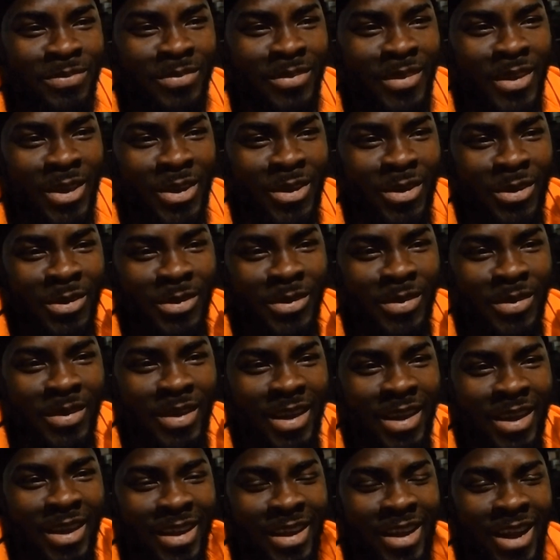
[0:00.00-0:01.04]
You know,
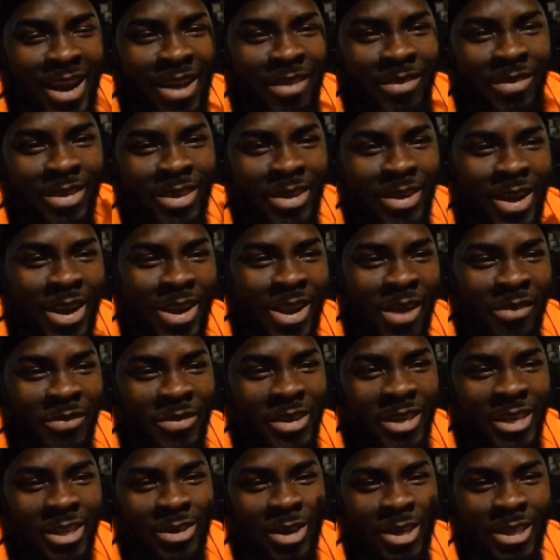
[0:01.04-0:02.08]
you gotta you gotta have the
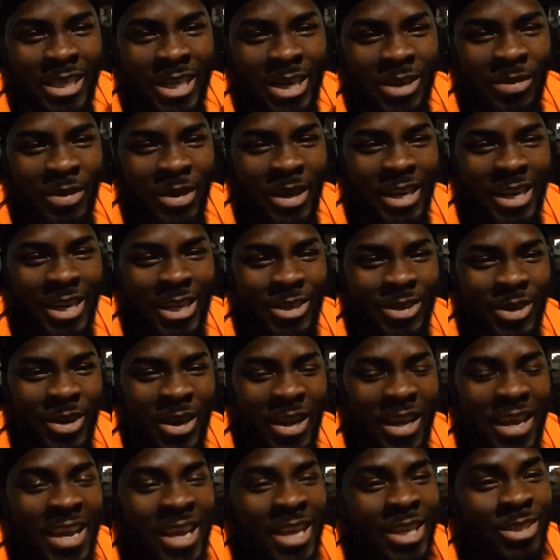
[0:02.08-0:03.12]
dishwashing liquid in the truck,
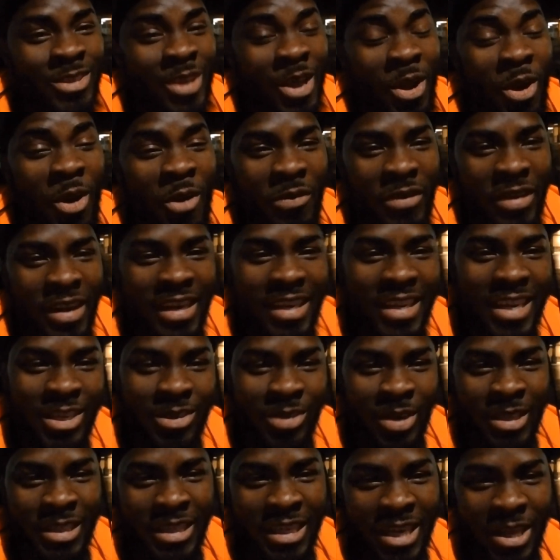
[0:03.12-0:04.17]
so I go for the
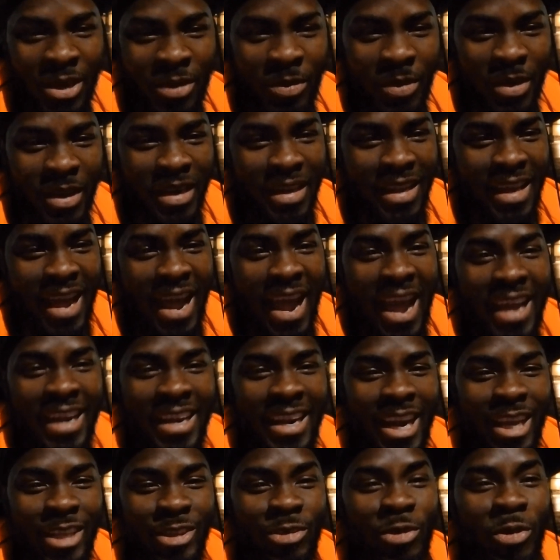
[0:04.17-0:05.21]
dishwashing liquid and
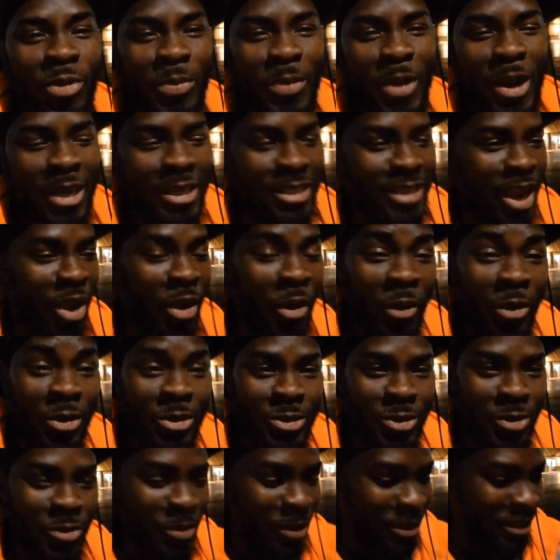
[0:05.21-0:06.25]
a toothbrush, an old
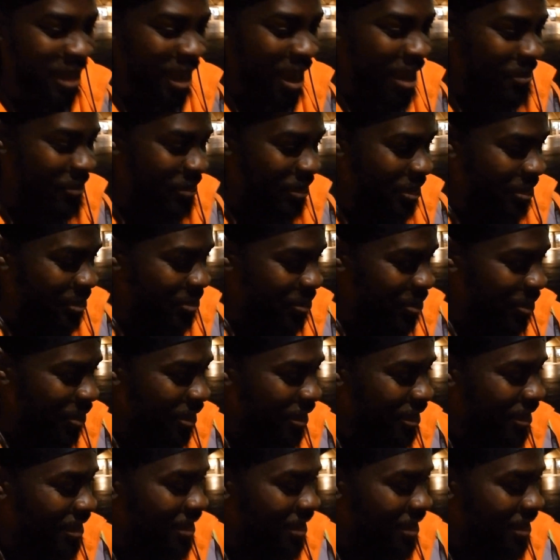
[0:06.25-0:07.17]
toothbrush I have in the truck.